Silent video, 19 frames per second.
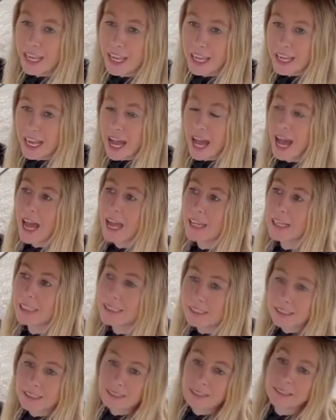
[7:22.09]
cannot
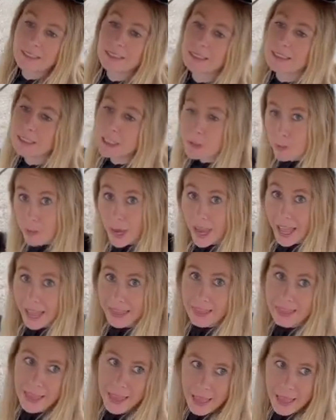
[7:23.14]
spread